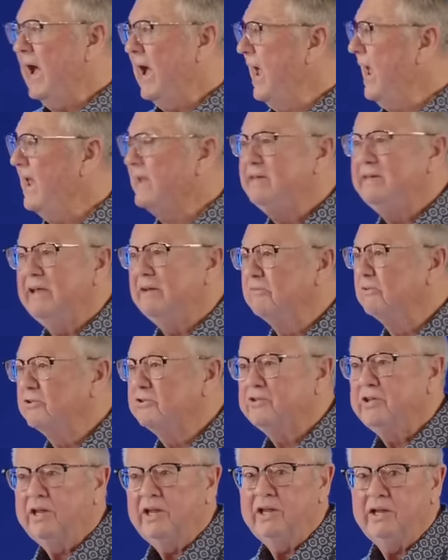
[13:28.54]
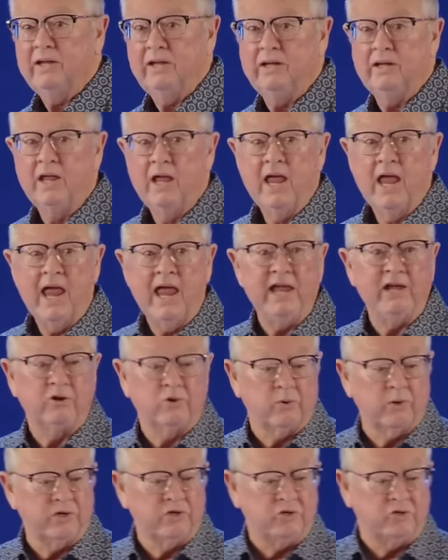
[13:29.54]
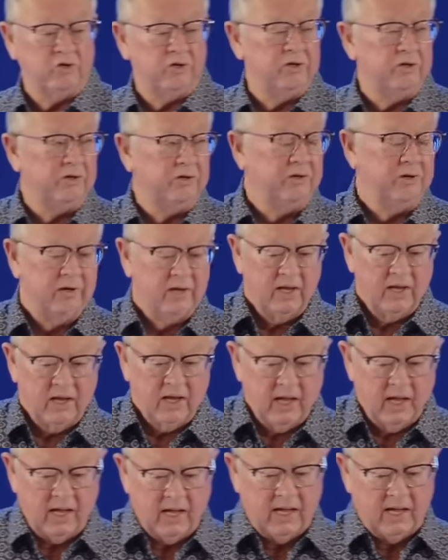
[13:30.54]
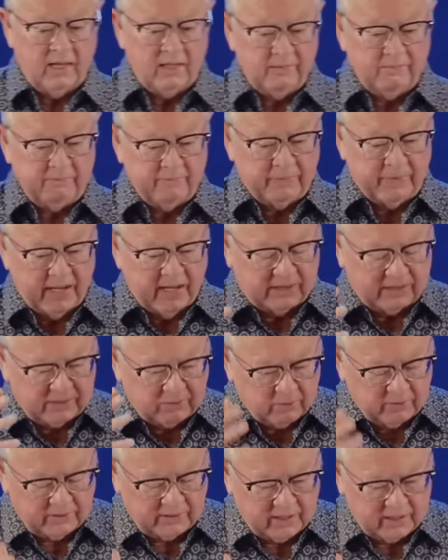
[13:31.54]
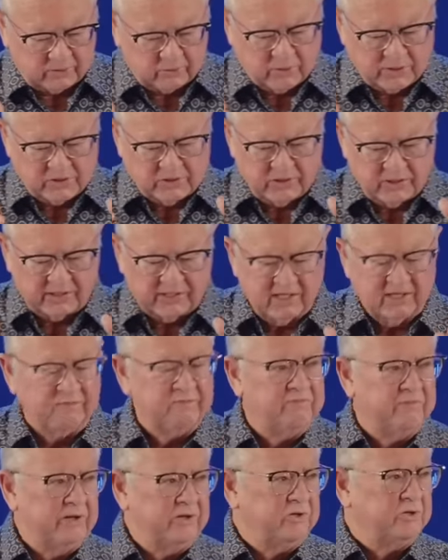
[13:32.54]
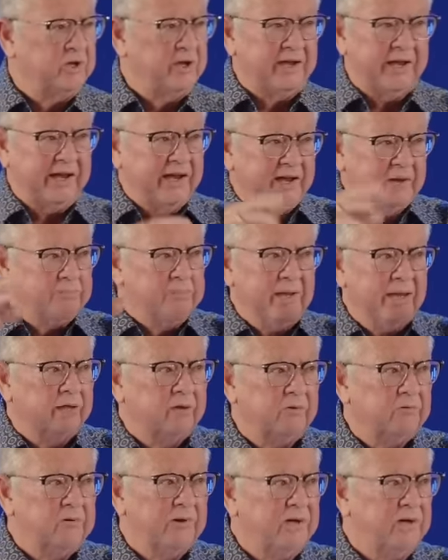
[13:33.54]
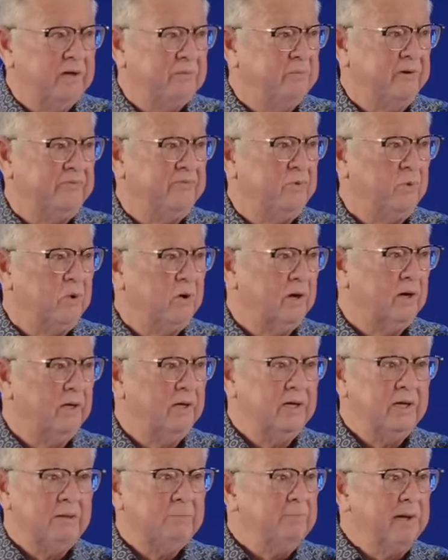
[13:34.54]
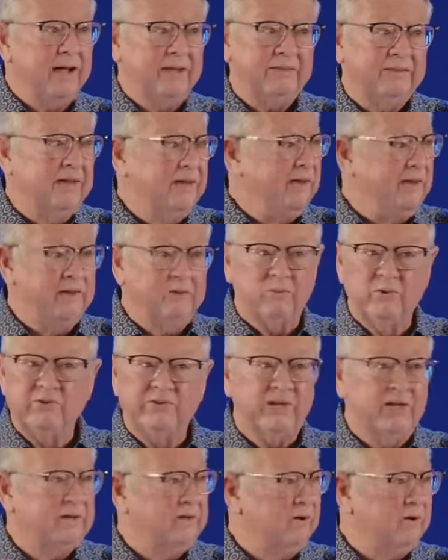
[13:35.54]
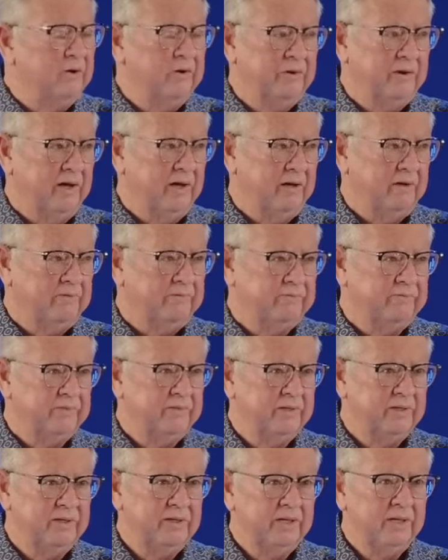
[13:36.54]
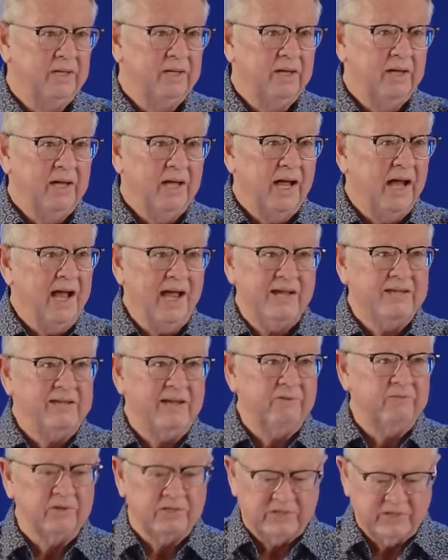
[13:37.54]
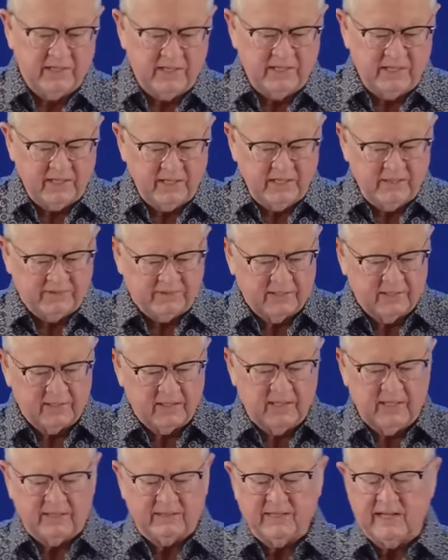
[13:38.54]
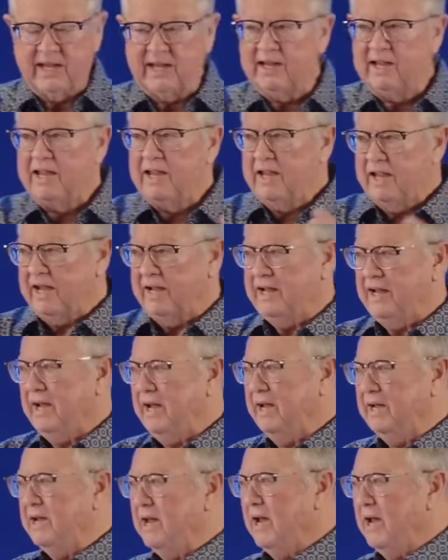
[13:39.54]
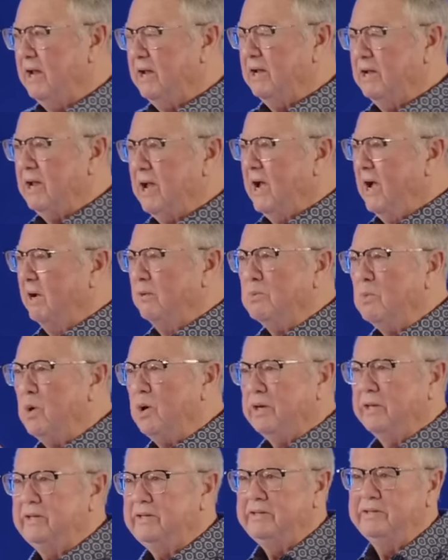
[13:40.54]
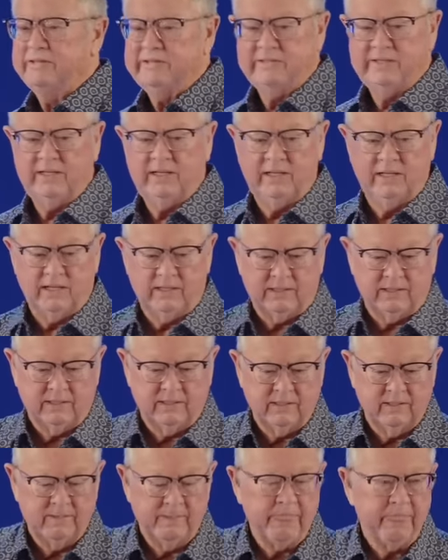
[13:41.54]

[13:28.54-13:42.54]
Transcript: I had never seen a Christian, um, a, a Christian convention in a big arena before. Back then, it was unheard of. I had never seen anything like that, and, and I, I wanted to see it.